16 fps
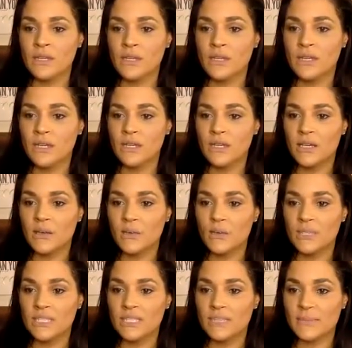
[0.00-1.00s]

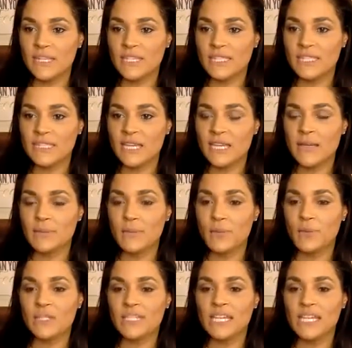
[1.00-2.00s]
What's the best time
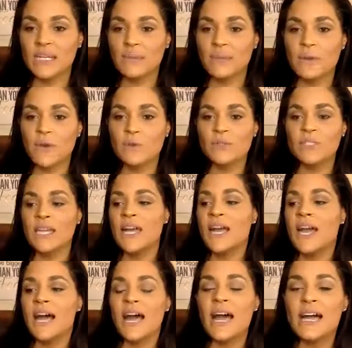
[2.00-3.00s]
or day to post?
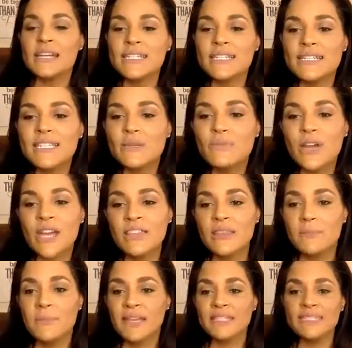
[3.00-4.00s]
Honestly, Ray,
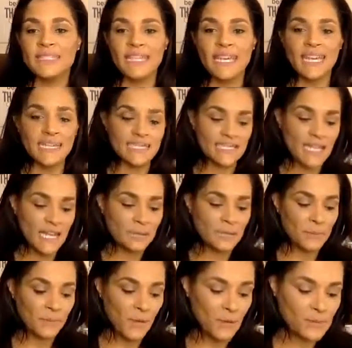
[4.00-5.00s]
the best day and time
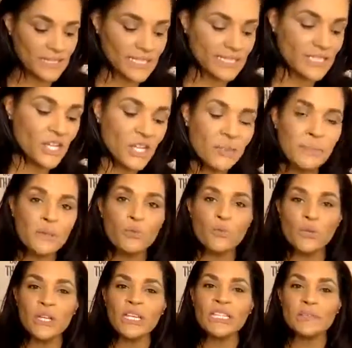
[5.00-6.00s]
to post, it's going to be
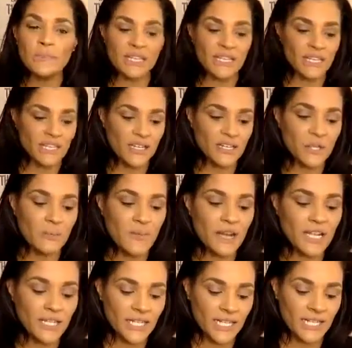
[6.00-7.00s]
really depending on your
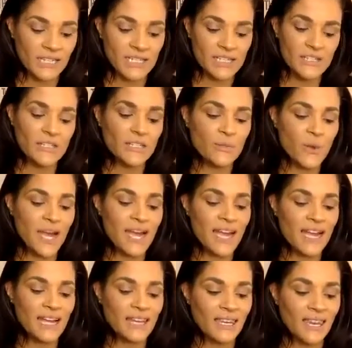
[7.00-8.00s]
market. And here's why
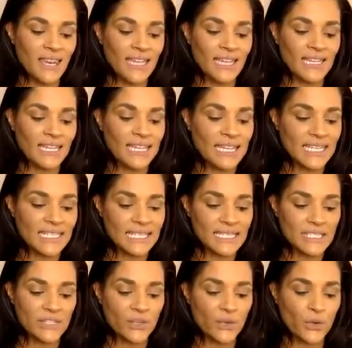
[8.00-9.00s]
I like
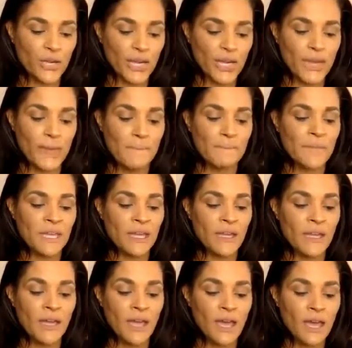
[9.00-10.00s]
Instagram
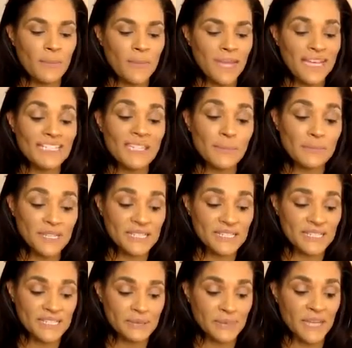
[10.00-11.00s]
as a
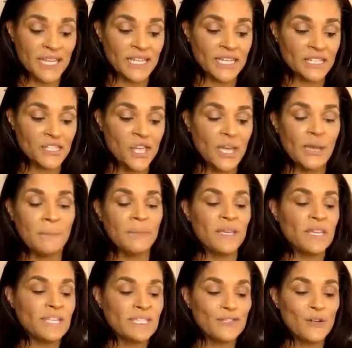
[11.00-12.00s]
business page.
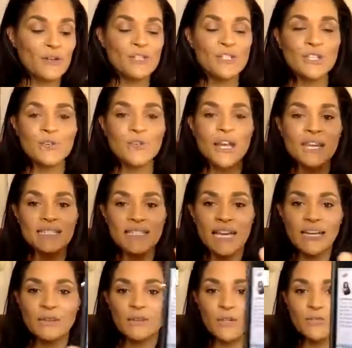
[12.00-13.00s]
Because those of you guys,
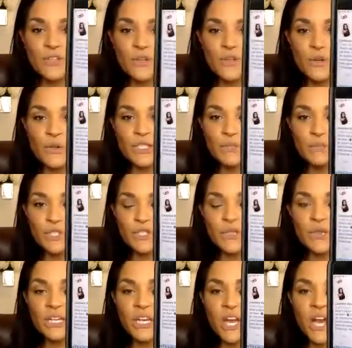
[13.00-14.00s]
I don't know if you know this, but you
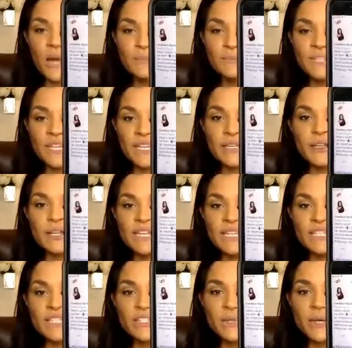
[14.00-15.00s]
can update your
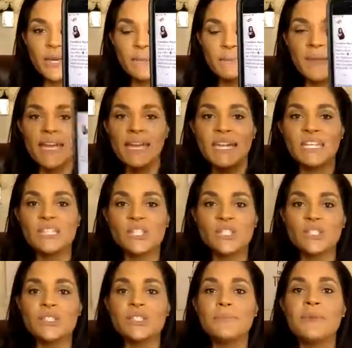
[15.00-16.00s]
Instagram page
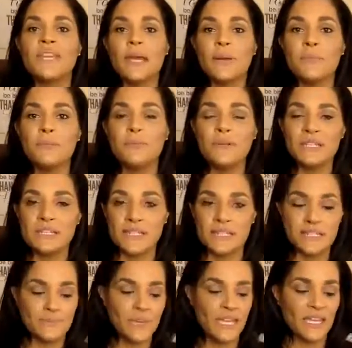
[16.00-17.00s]
to become a
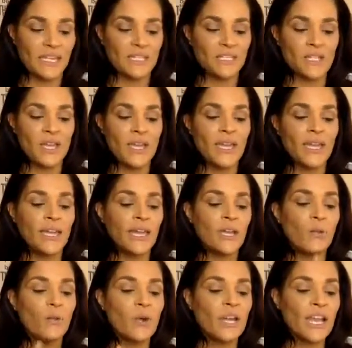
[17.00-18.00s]
business page.
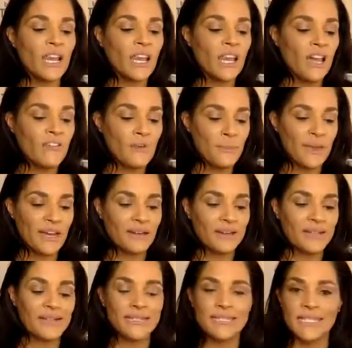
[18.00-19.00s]
And what I love about
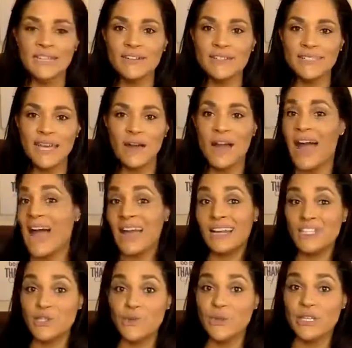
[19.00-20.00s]
it is, here's how I
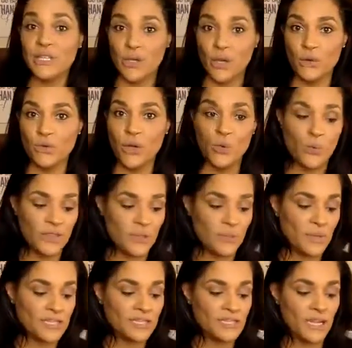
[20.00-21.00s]
truly don't know when the
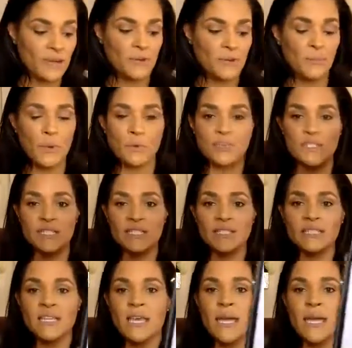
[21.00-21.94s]
best time to post is,